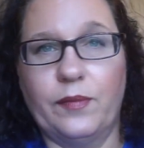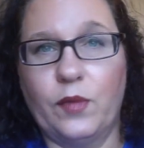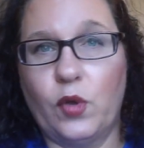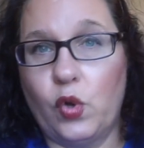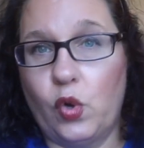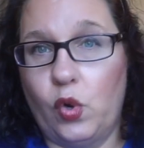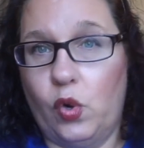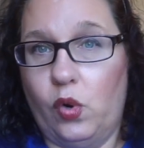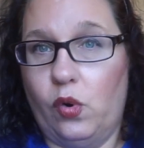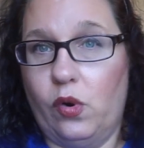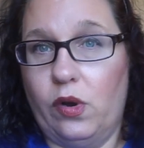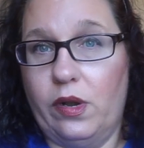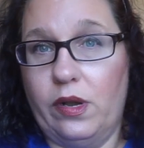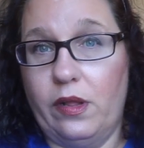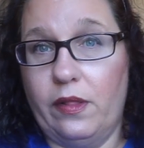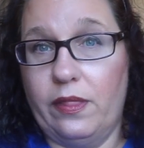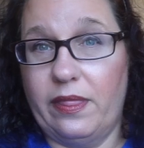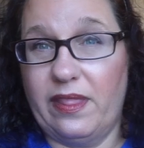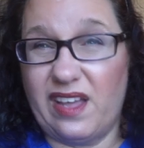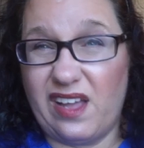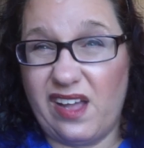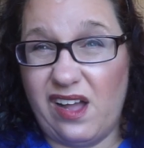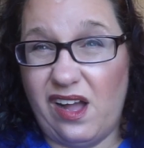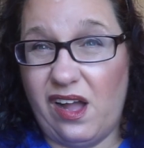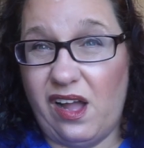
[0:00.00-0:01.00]
Corn on the
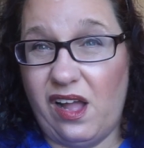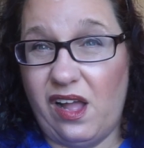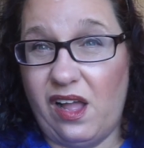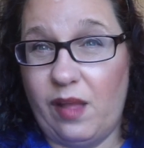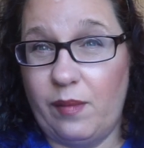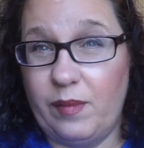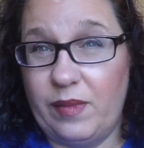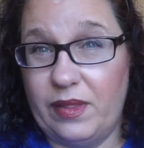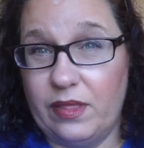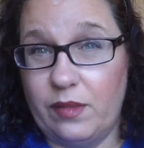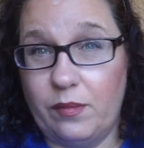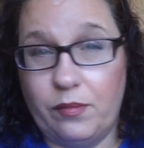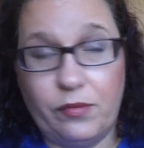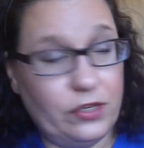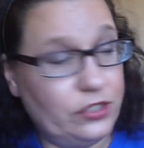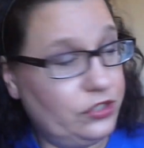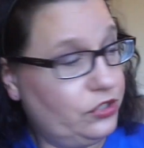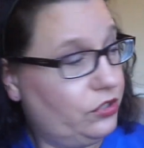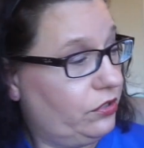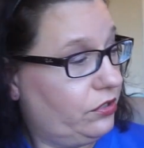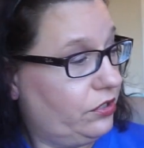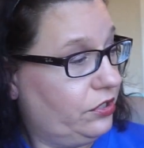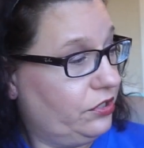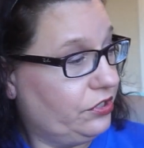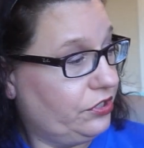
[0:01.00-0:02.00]
cob in the pressure
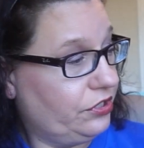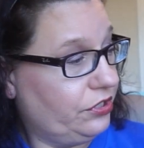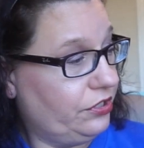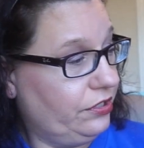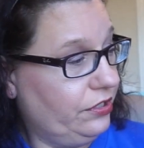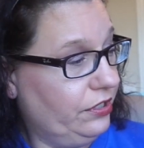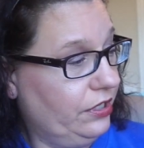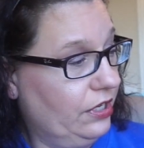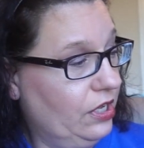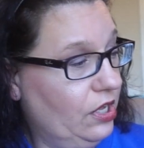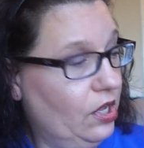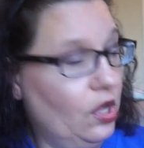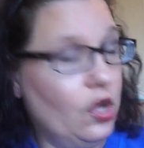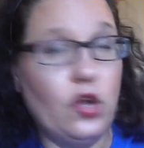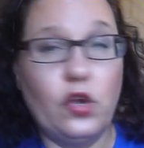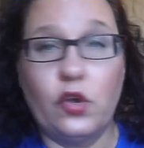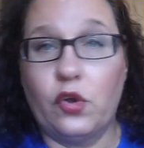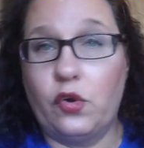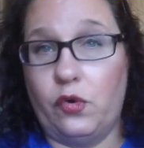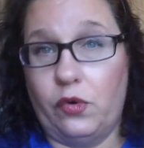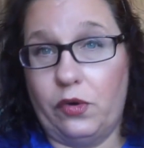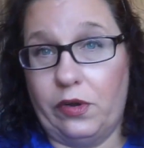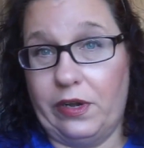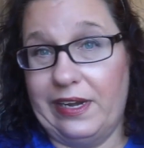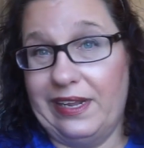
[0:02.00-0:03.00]
cooker,
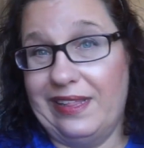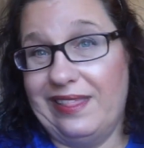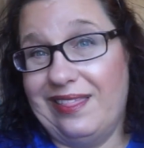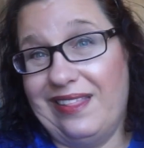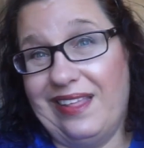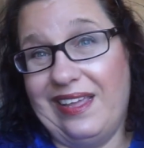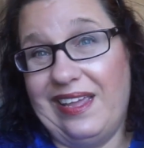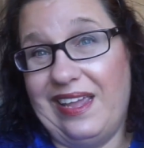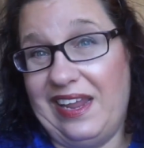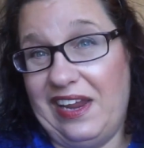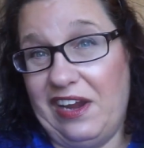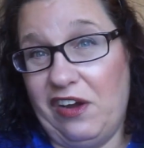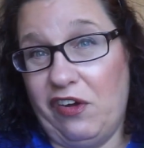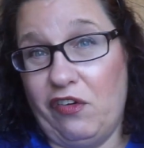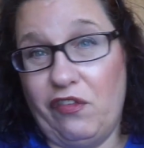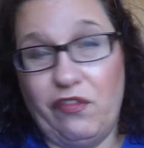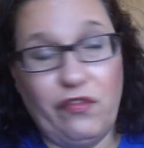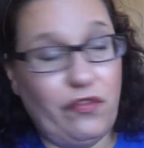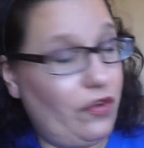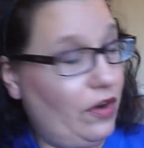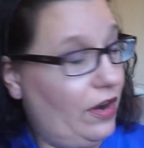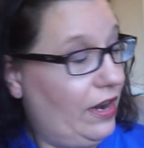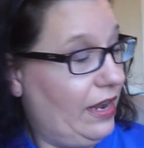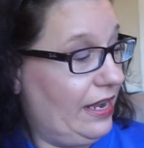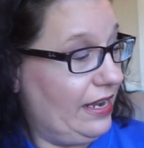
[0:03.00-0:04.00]
corn in the air
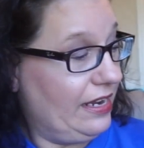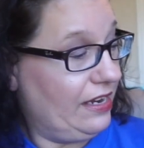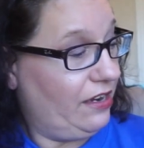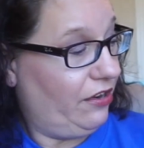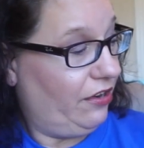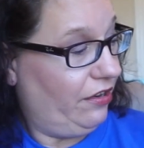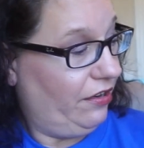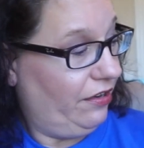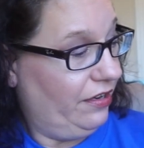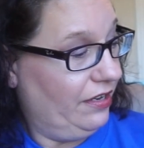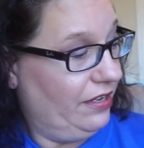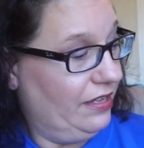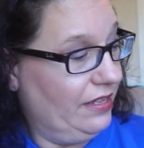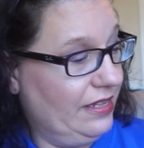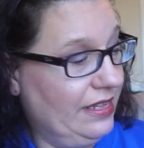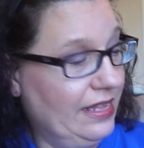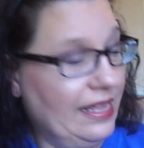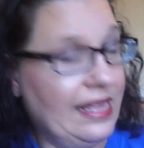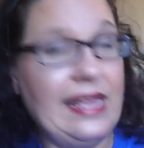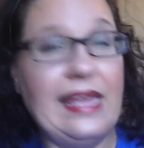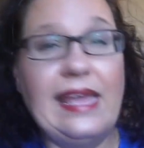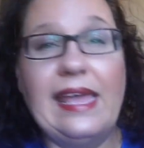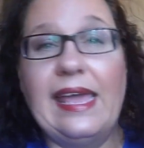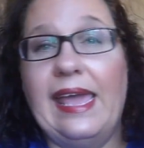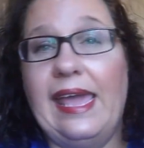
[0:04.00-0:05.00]
fryer,
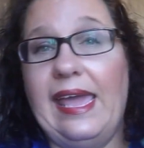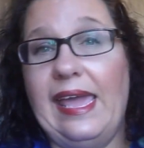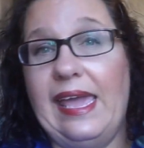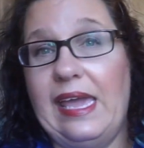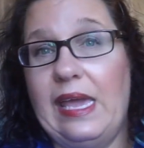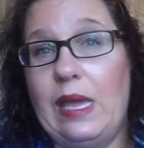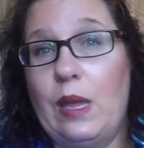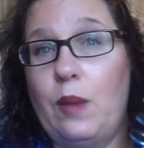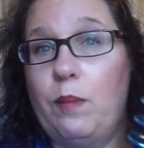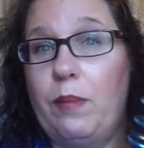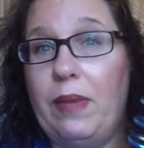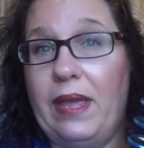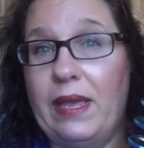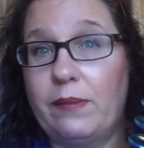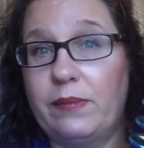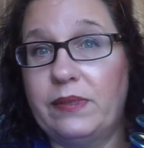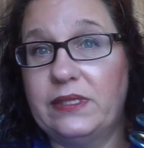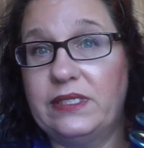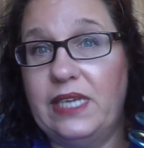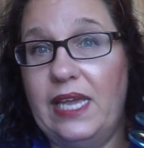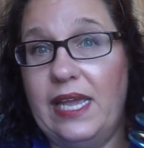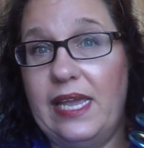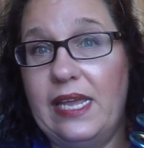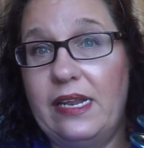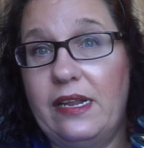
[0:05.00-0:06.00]
and baked
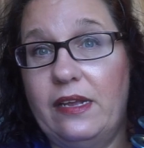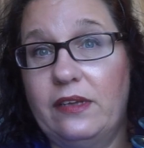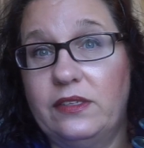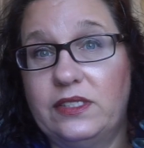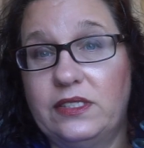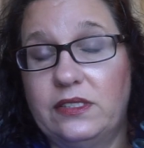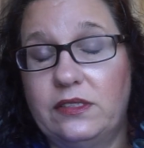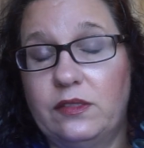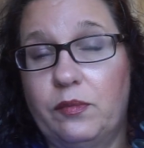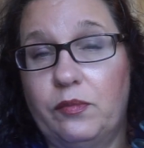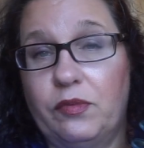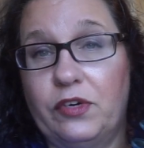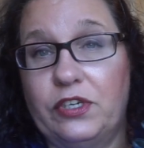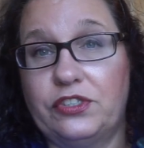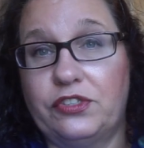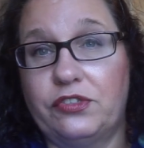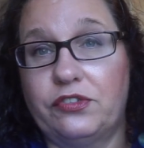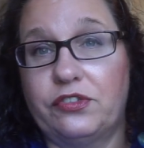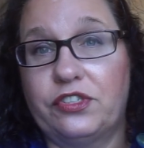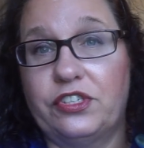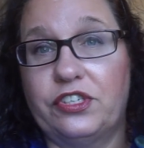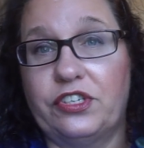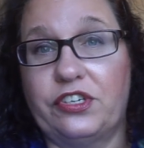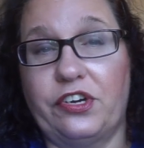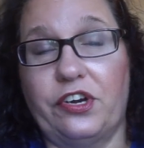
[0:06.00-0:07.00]
potatoes in the pressure
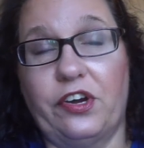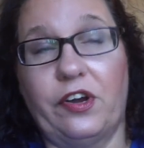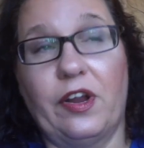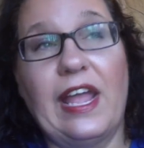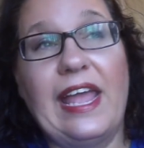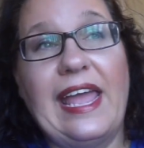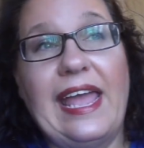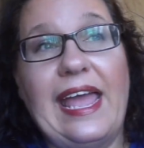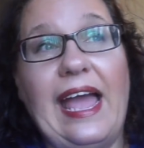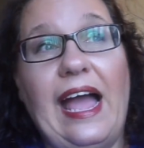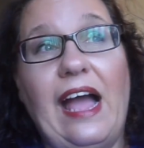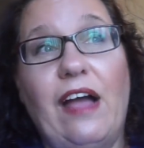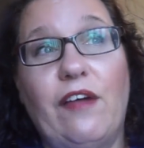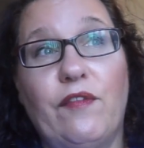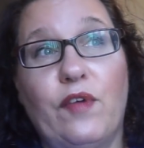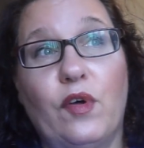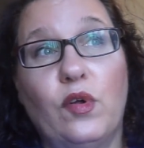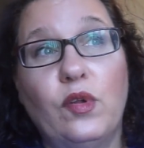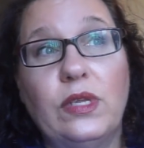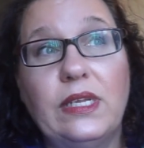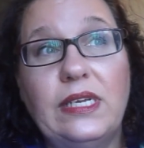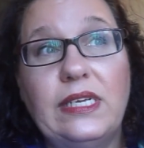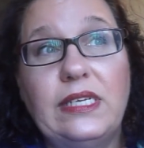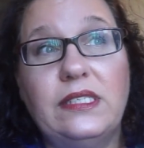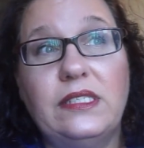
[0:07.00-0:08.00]
cooker. I've
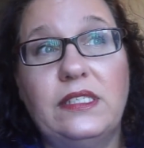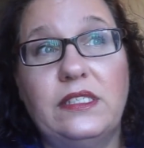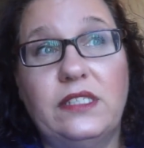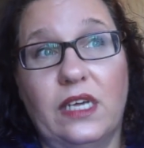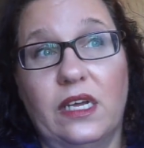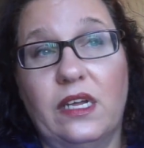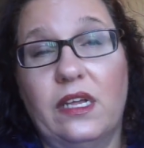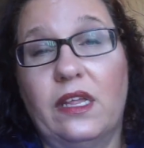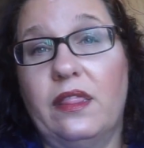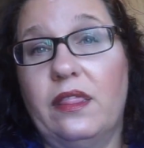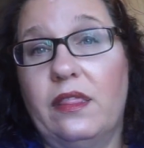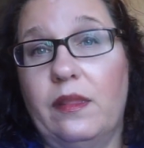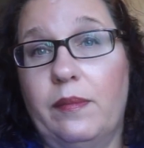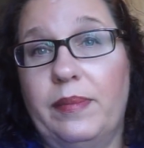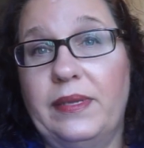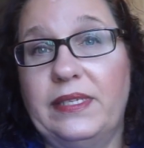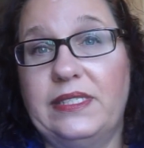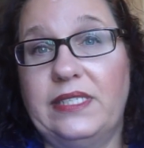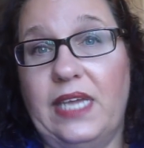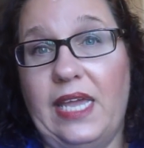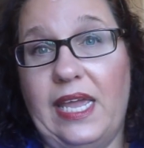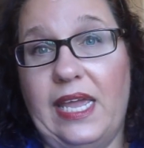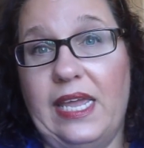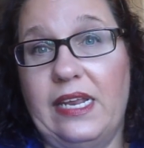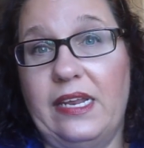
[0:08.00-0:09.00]
only done the
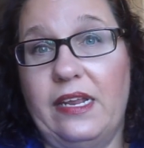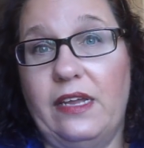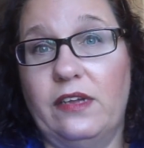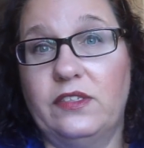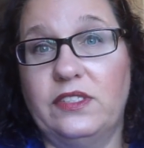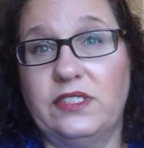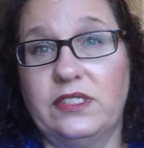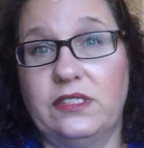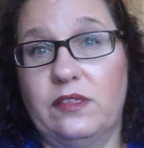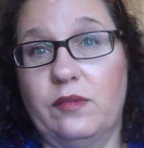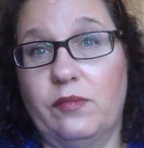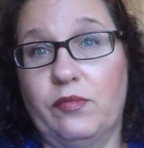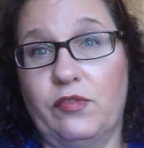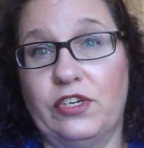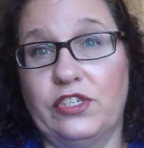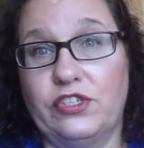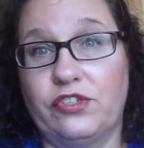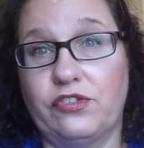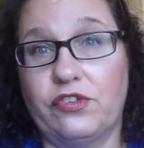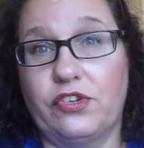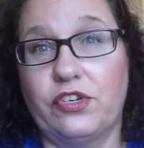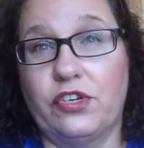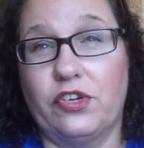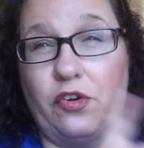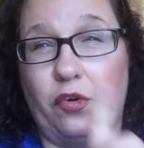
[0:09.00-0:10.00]
potatoes in the pressure
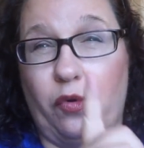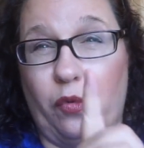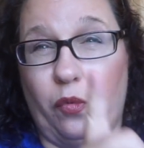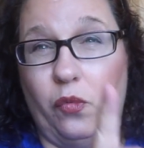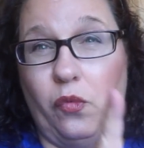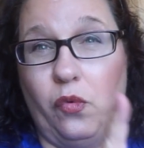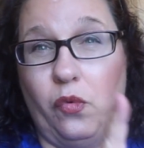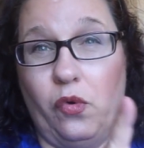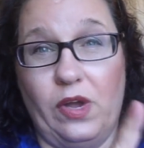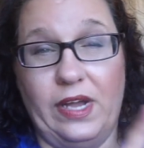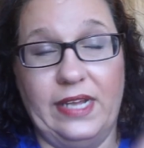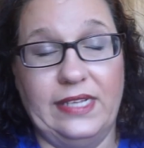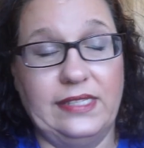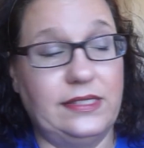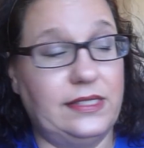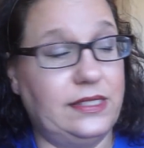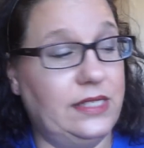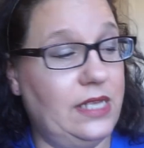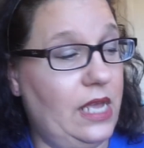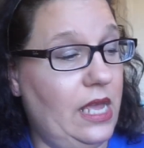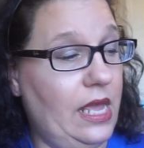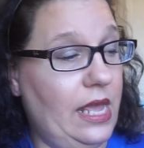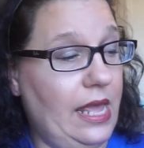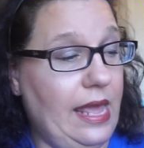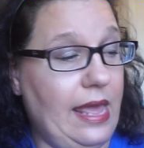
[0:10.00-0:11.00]
cooker once,
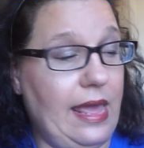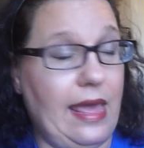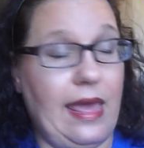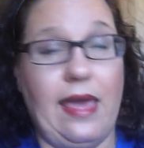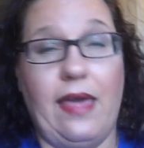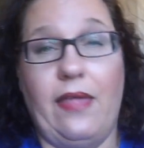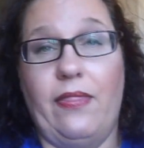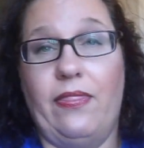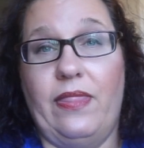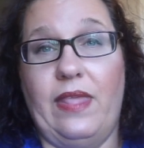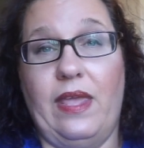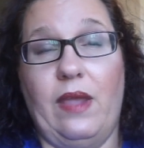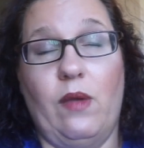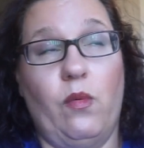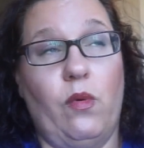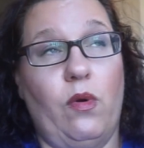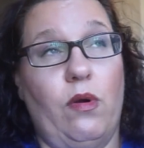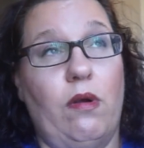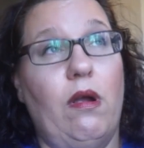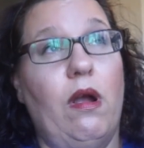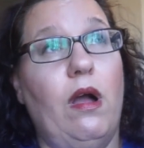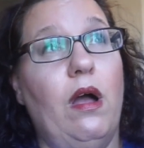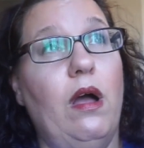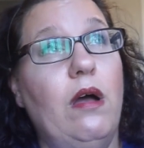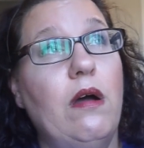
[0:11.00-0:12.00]
and they
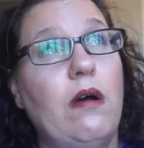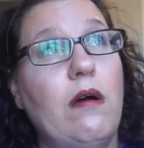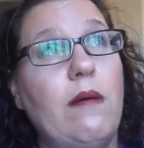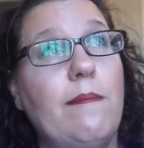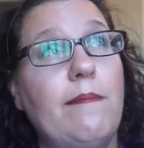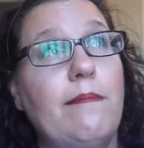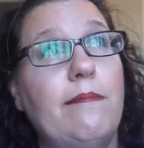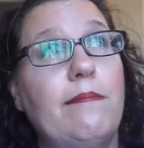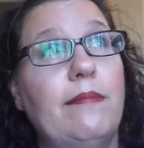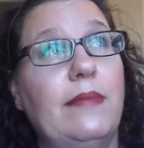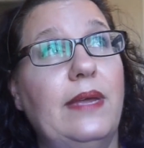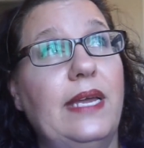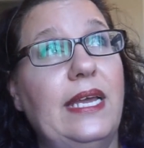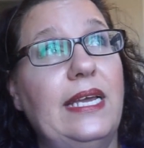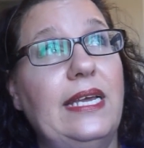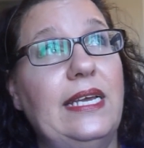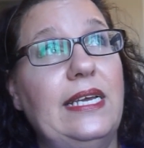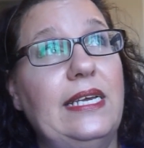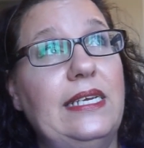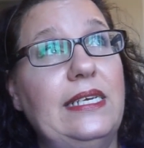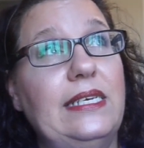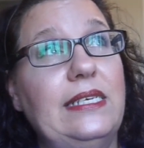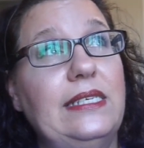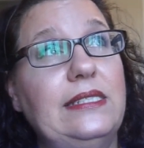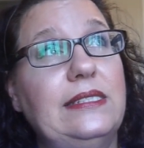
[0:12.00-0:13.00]
were
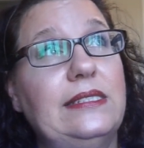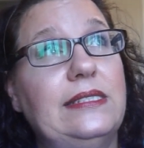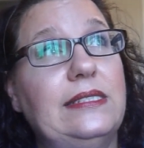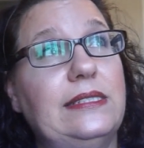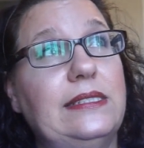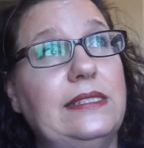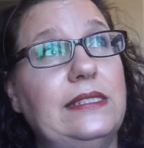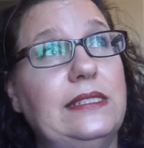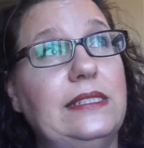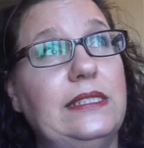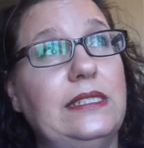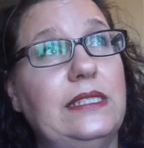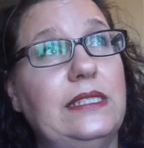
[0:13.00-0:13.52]
amazing.